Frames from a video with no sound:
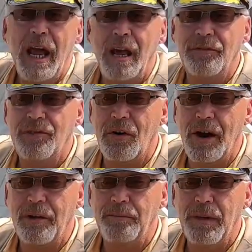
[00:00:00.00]
And so
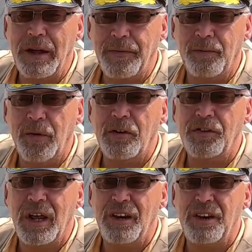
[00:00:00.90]
I brought the
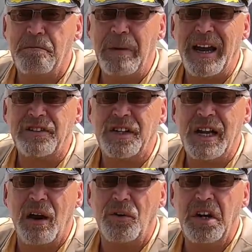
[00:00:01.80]
first Indian back to
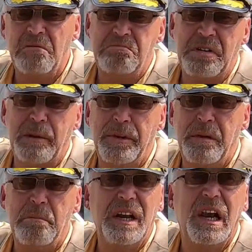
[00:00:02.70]
town in probably
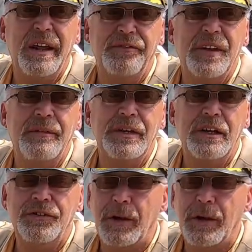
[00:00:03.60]
the mid-late 70s.